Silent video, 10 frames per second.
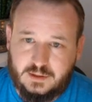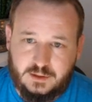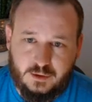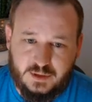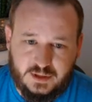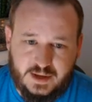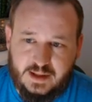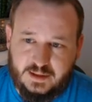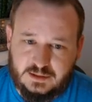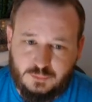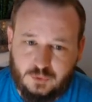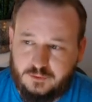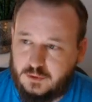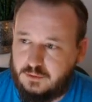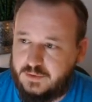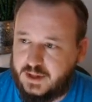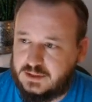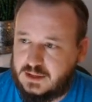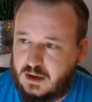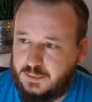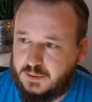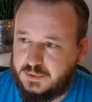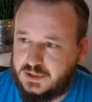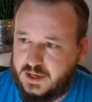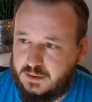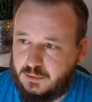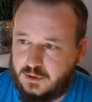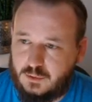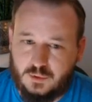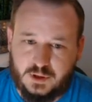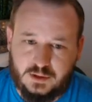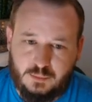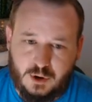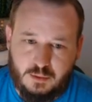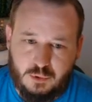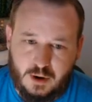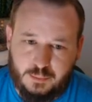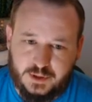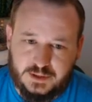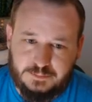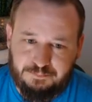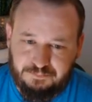to go into that. That's more for an advanced topic, but today we're going to work in the part properties.